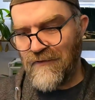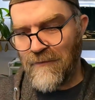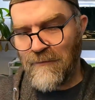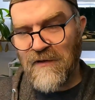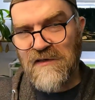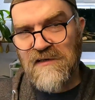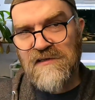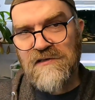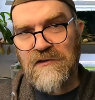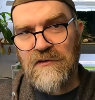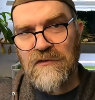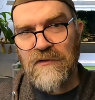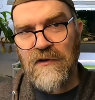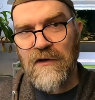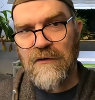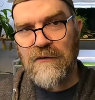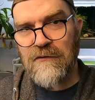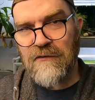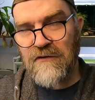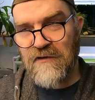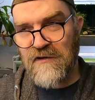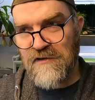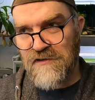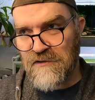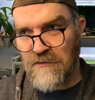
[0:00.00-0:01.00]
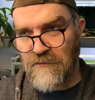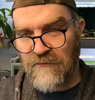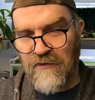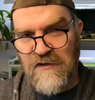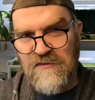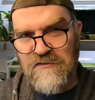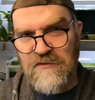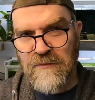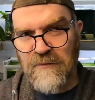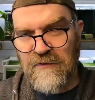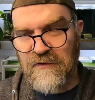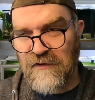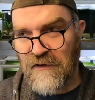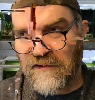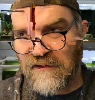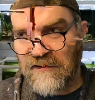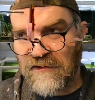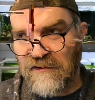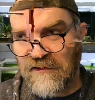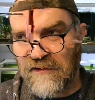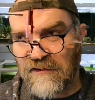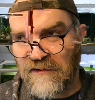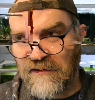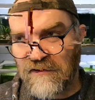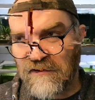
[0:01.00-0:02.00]
Fam, let's do our crystal red shrimp tank
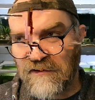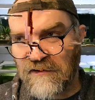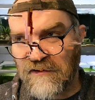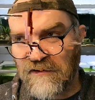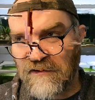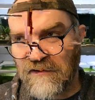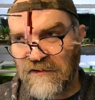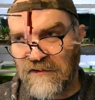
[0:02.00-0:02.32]
first.